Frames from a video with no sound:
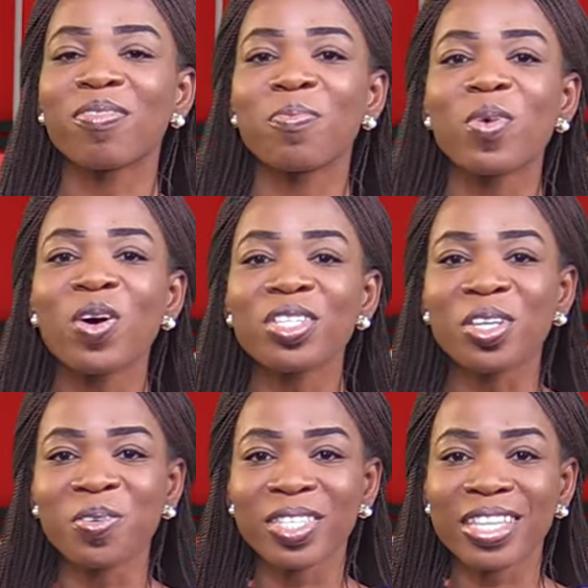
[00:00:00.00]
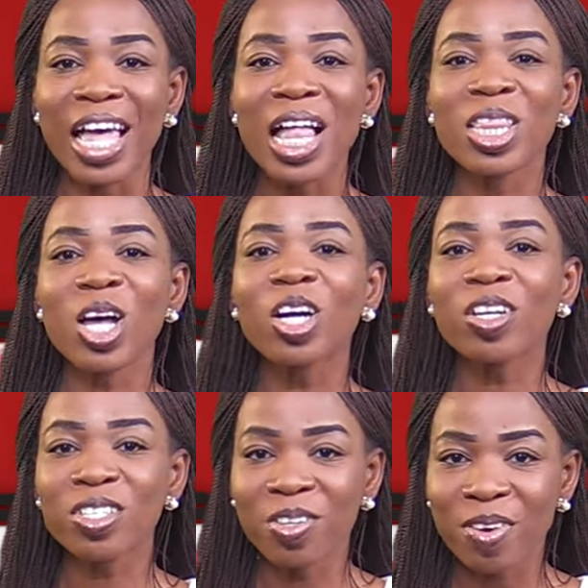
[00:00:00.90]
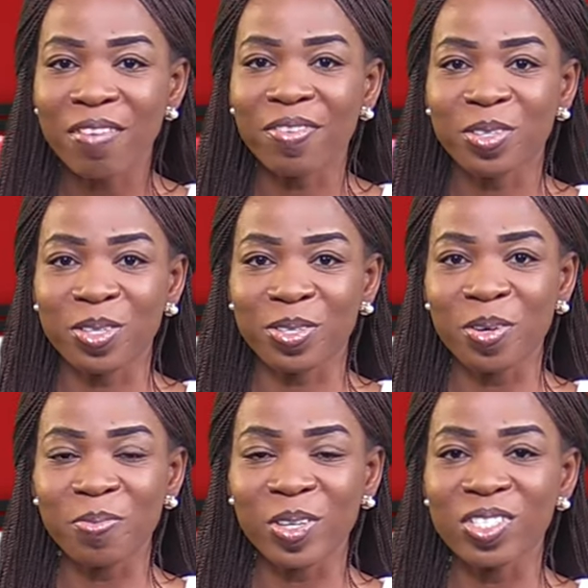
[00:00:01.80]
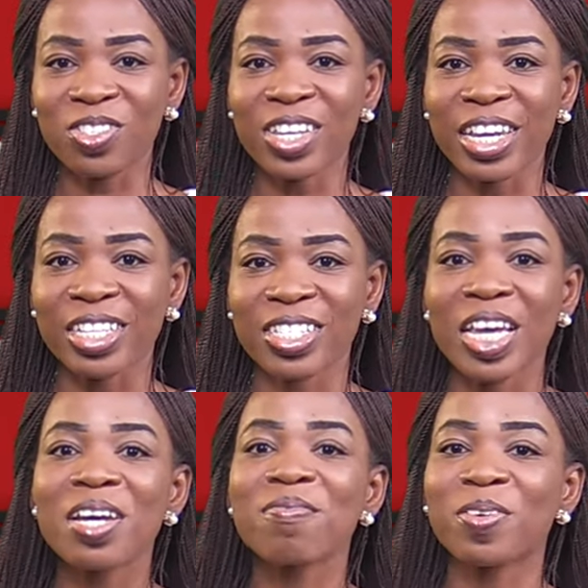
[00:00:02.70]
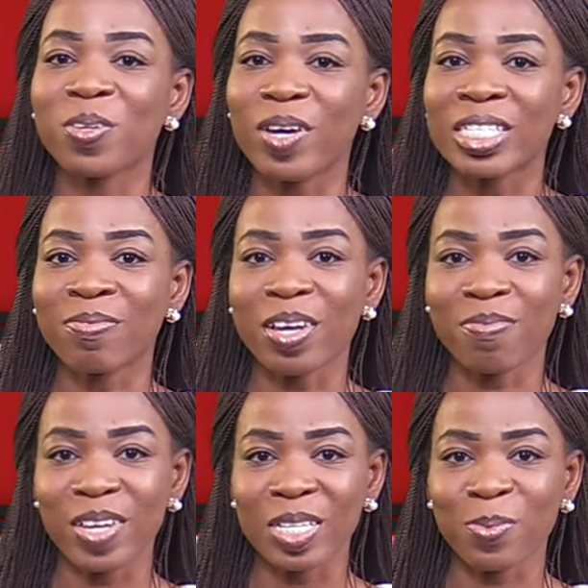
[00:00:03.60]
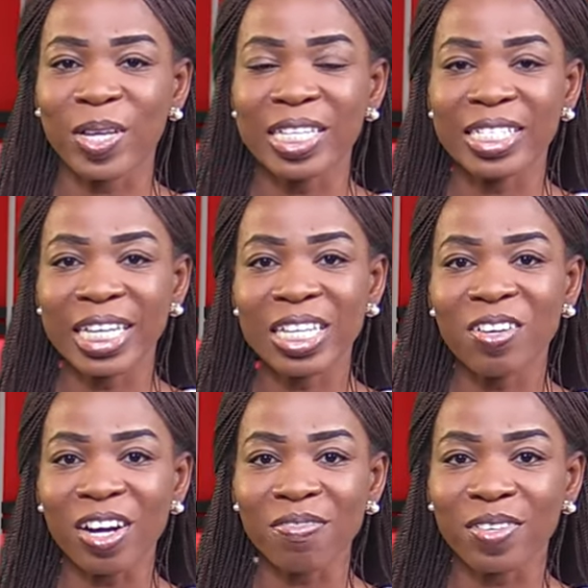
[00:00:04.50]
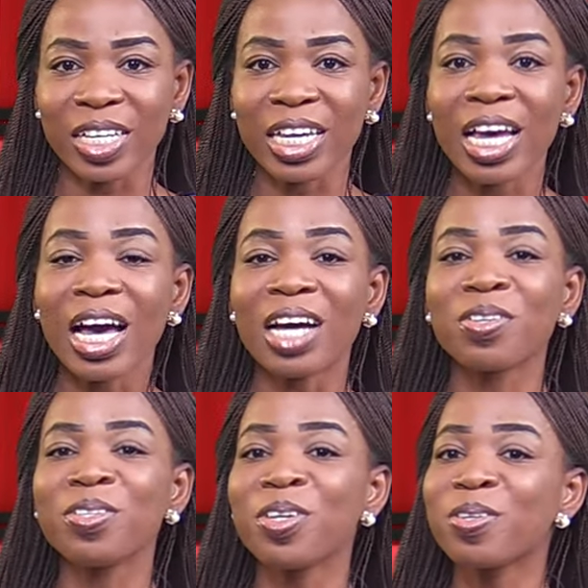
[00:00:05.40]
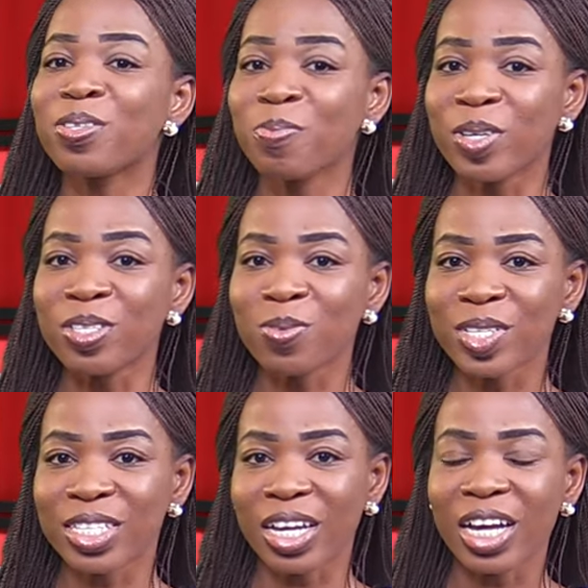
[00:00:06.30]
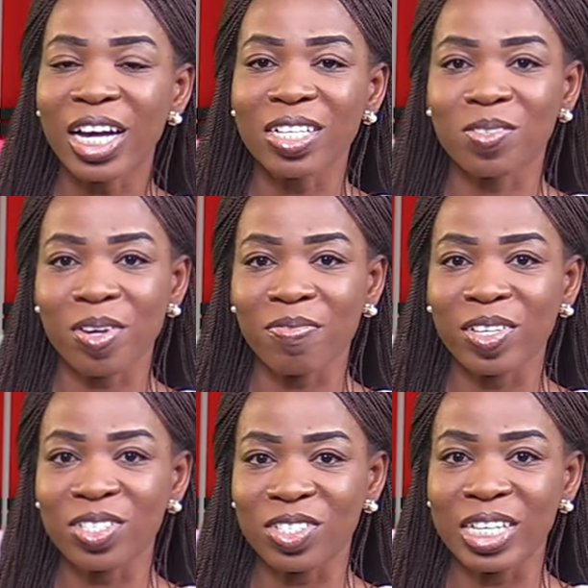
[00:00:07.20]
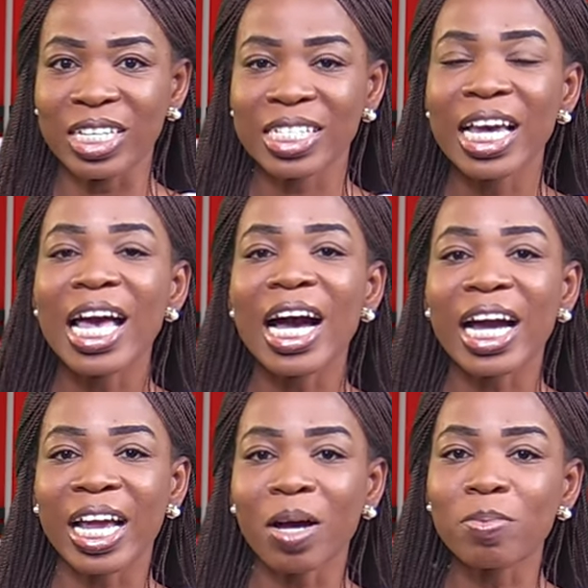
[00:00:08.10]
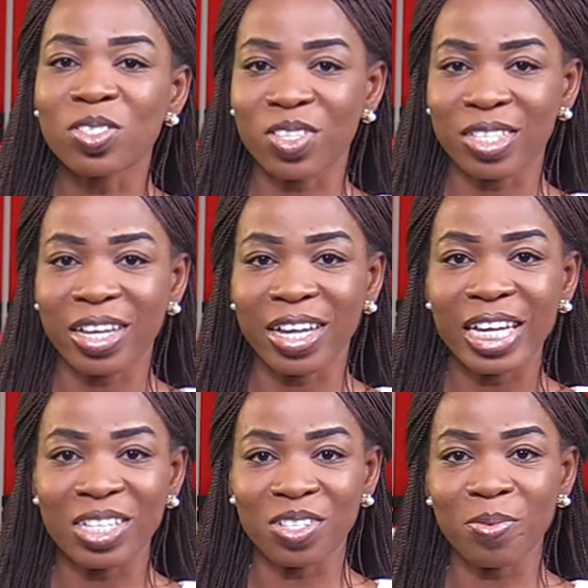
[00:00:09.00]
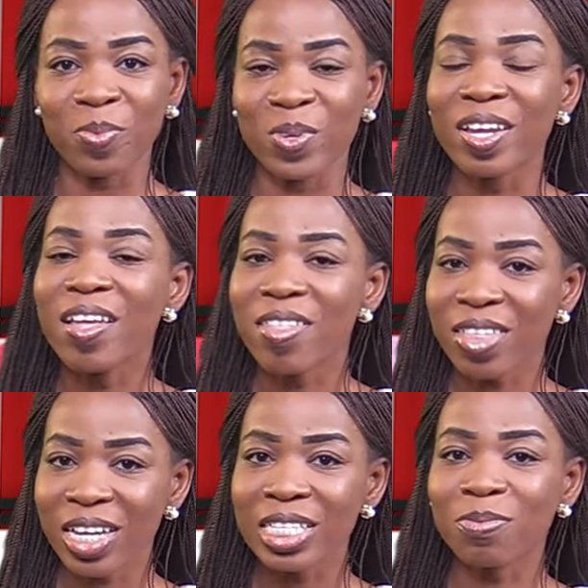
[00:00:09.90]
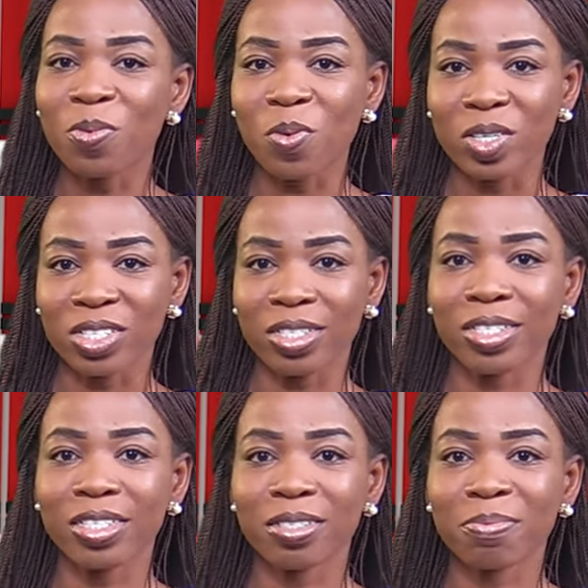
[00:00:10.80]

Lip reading: For more news, log on to graphic.com.gh, follow us via Facebook at Daily Graphic, and on YouTube and Twitter at Graphic GH. I am Jessica Echampon. Thanks for watching.